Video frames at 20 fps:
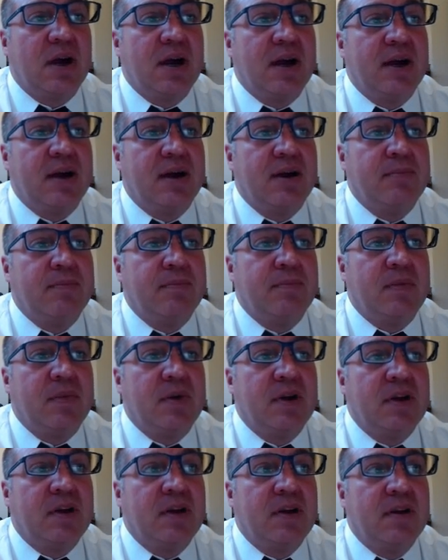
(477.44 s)

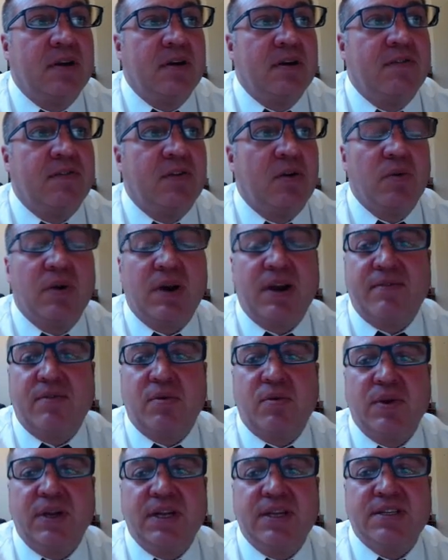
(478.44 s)
for
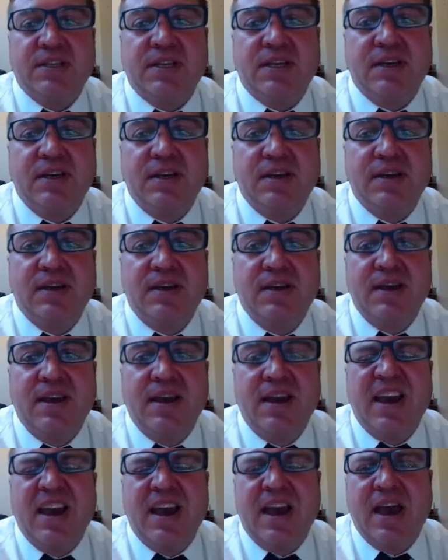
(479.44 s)
whatever reason,
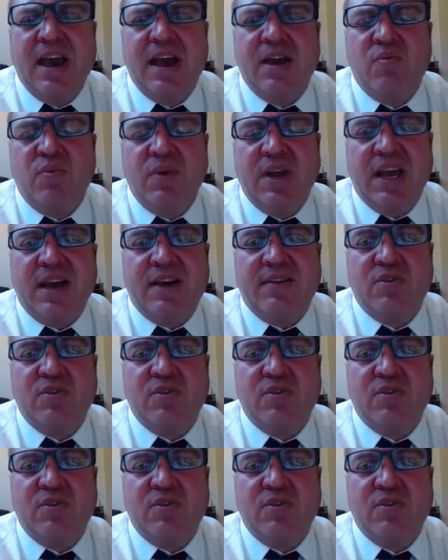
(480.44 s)
and we